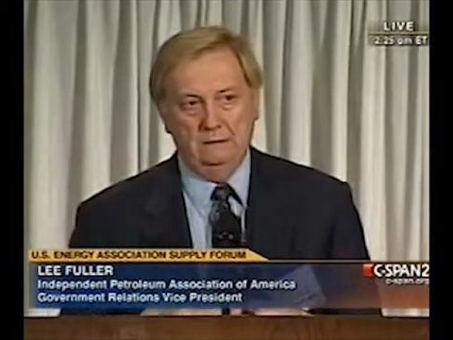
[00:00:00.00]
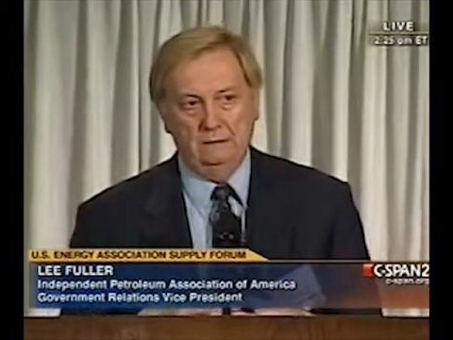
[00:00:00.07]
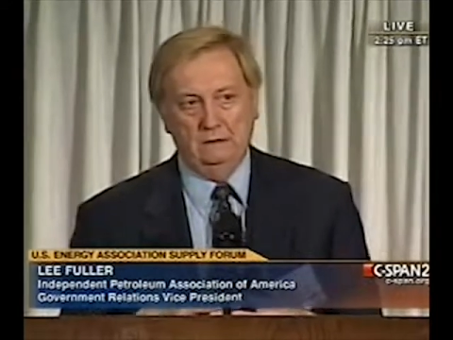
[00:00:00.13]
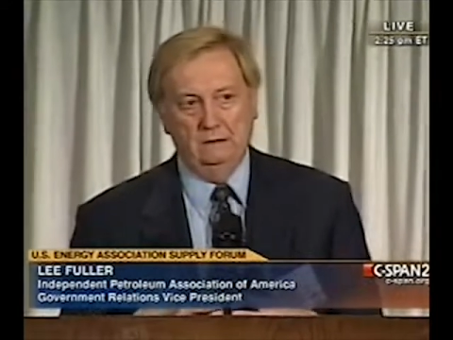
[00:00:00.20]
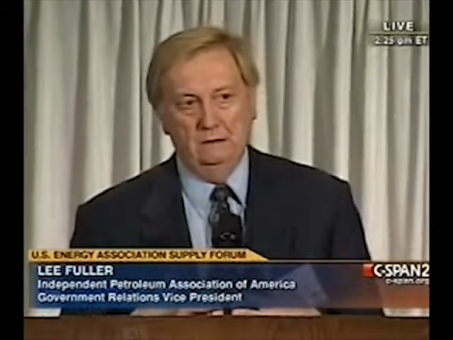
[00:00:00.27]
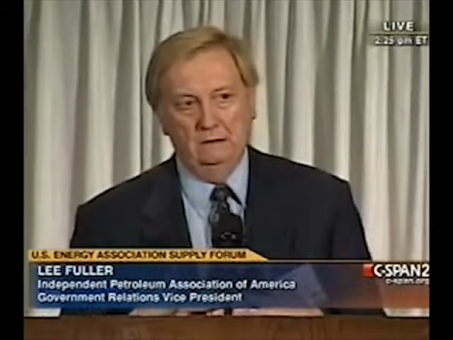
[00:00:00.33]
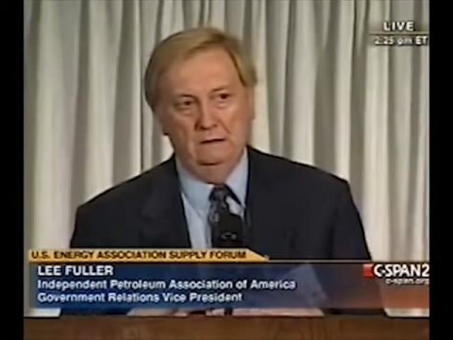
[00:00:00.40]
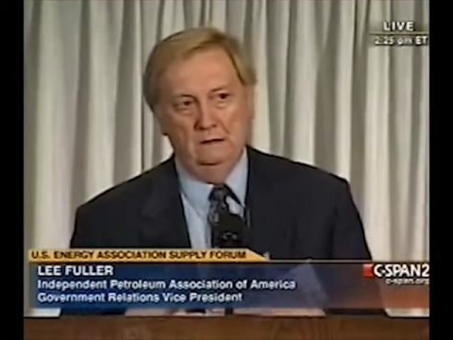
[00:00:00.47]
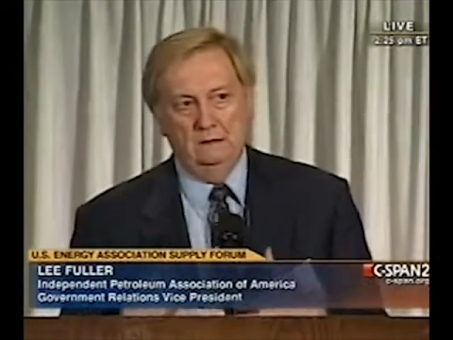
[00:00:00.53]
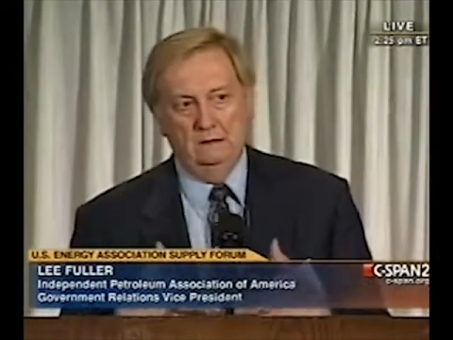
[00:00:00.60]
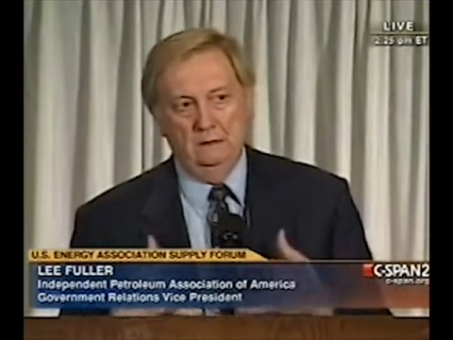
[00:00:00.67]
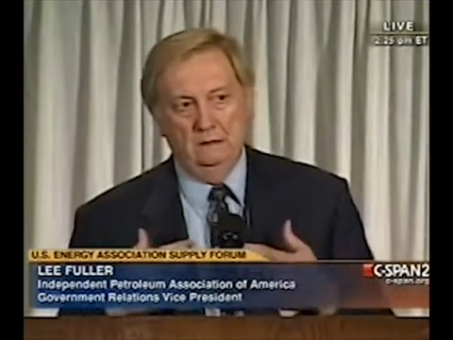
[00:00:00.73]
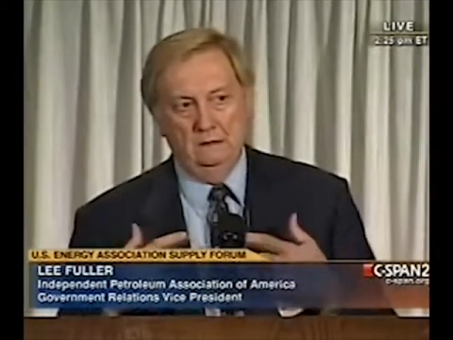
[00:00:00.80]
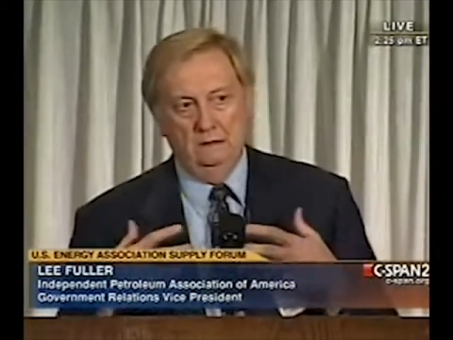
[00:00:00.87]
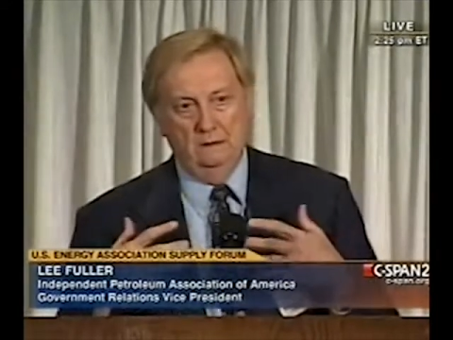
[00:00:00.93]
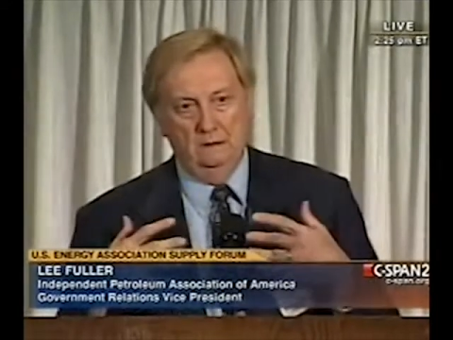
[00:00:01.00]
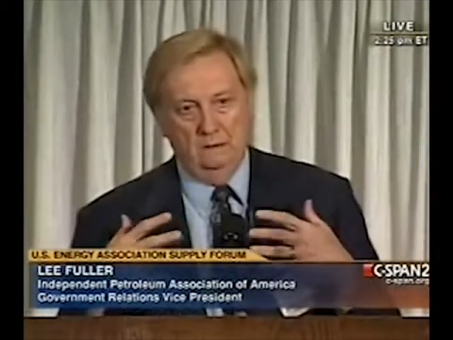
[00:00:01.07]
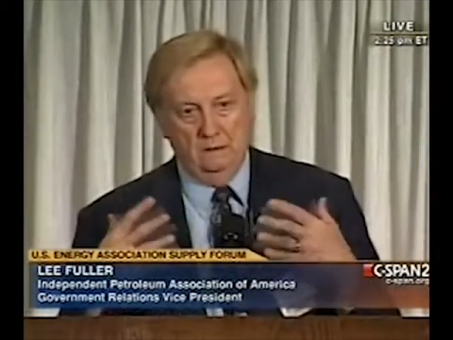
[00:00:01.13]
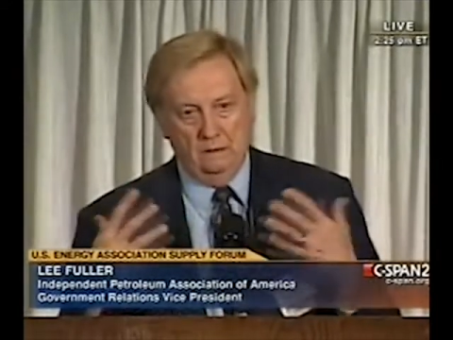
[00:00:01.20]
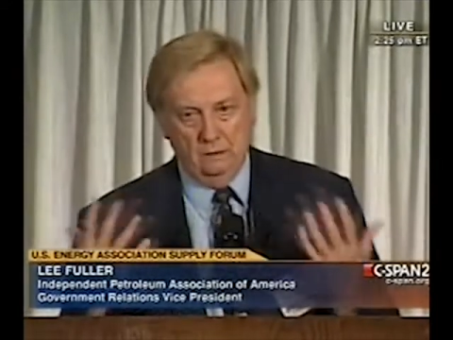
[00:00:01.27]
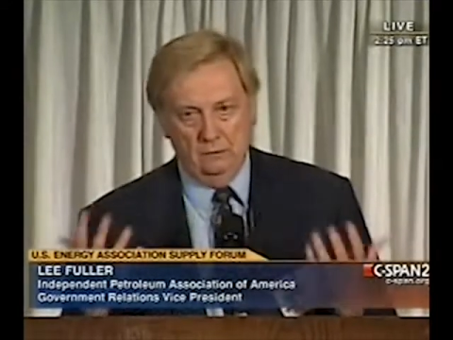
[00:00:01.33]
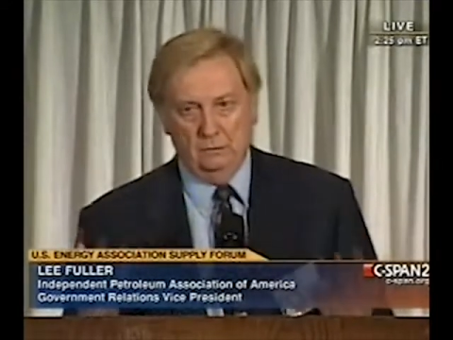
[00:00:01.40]
that
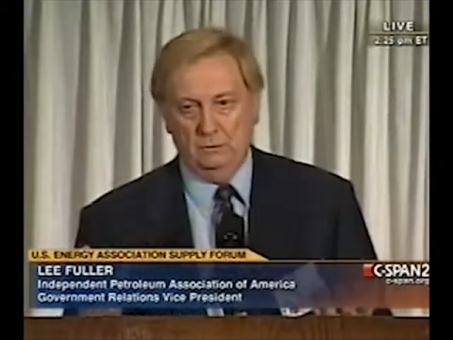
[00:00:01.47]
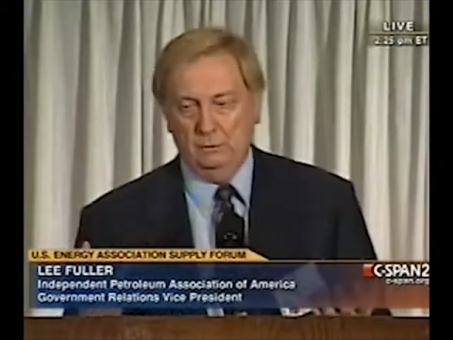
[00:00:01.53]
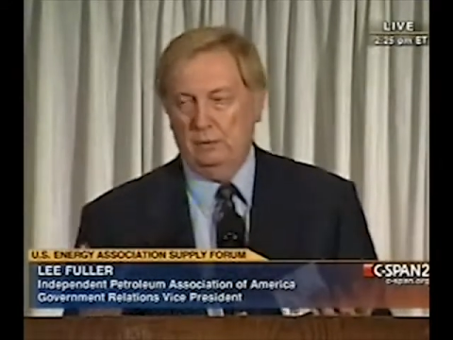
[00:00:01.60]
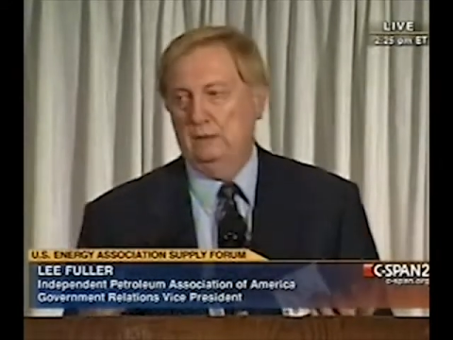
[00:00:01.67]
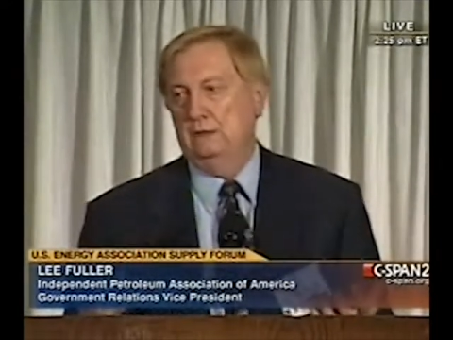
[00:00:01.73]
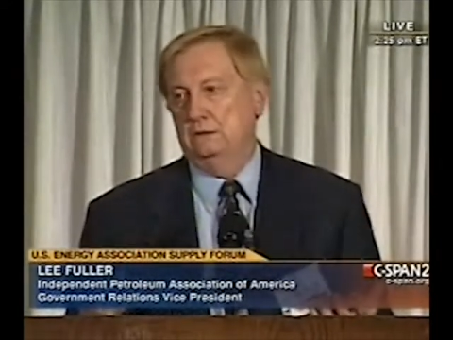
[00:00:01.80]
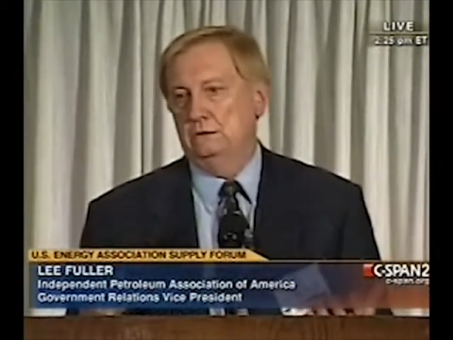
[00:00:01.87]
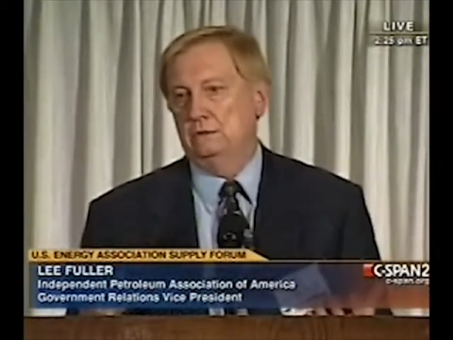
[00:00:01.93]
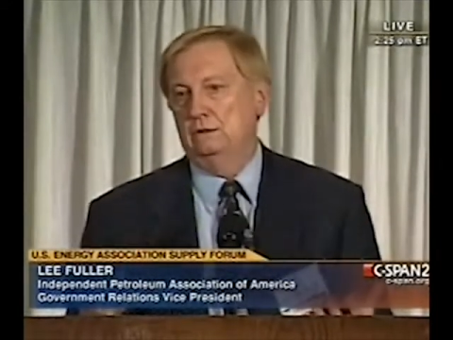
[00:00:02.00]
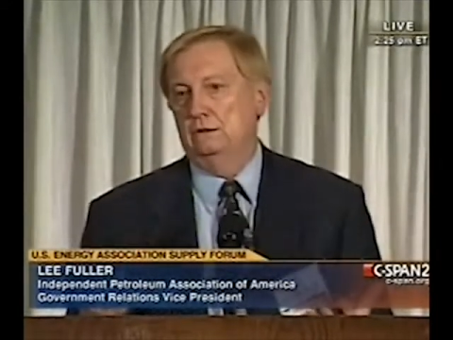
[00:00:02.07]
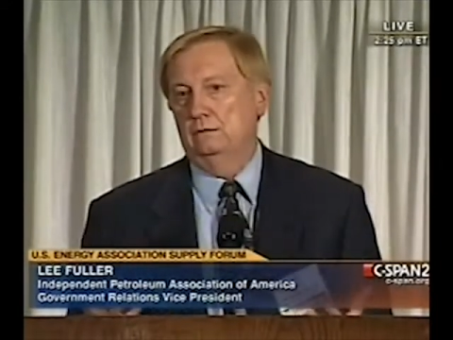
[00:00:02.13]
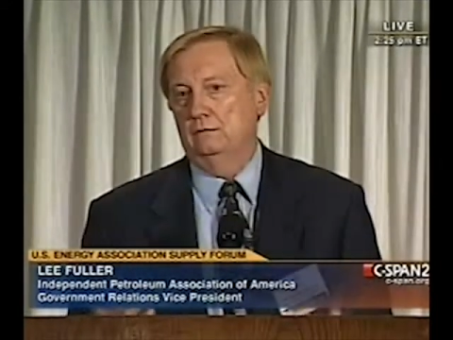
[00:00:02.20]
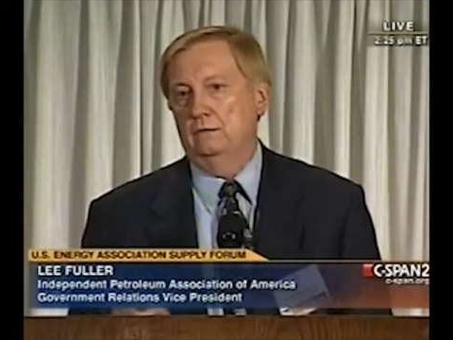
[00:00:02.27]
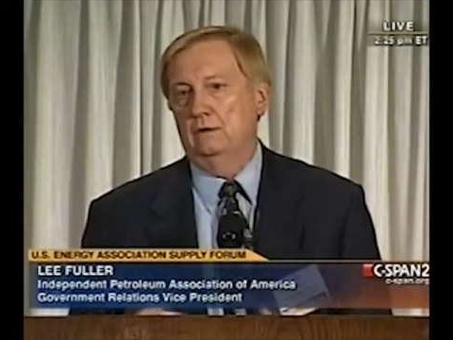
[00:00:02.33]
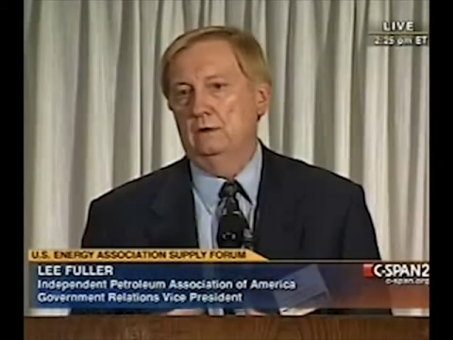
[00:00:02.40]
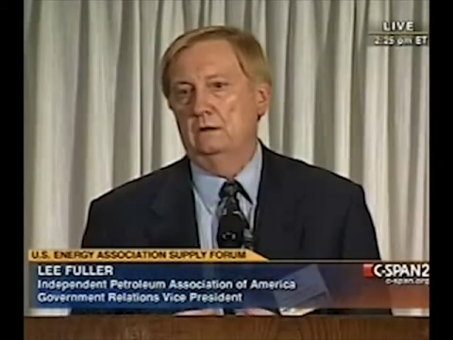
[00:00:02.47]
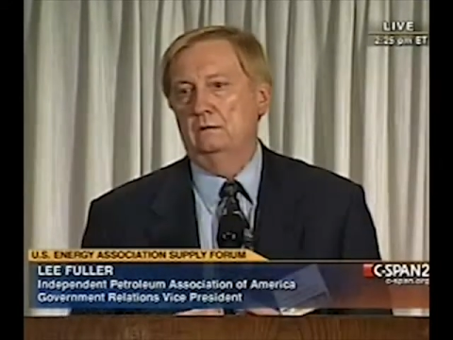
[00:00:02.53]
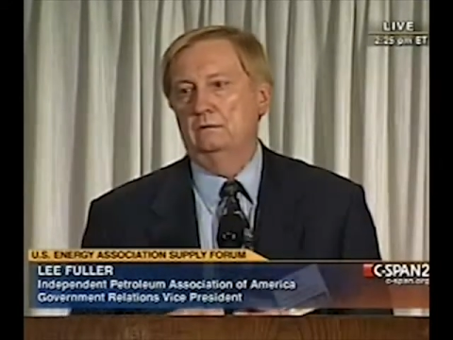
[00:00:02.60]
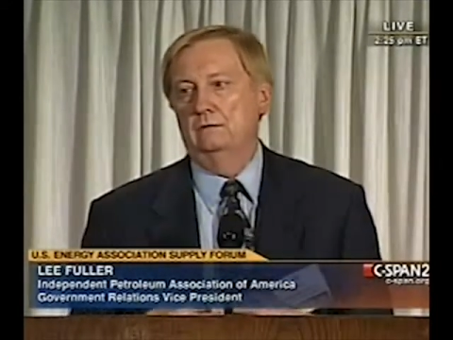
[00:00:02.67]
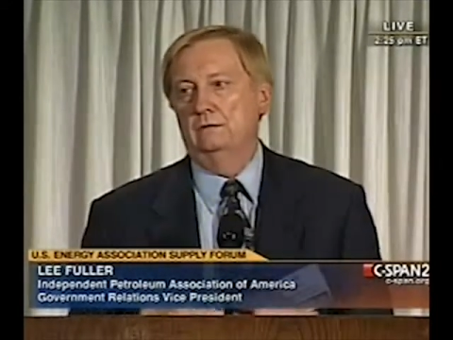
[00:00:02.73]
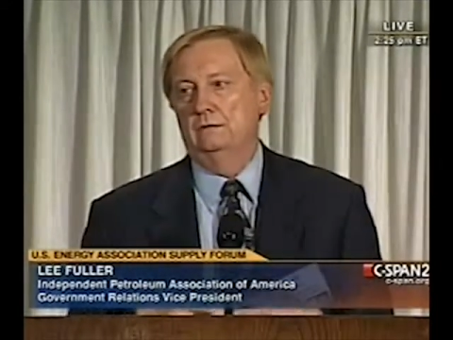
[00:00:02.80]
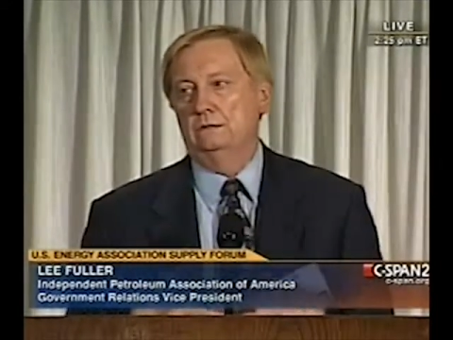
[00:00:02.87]
other players are involved.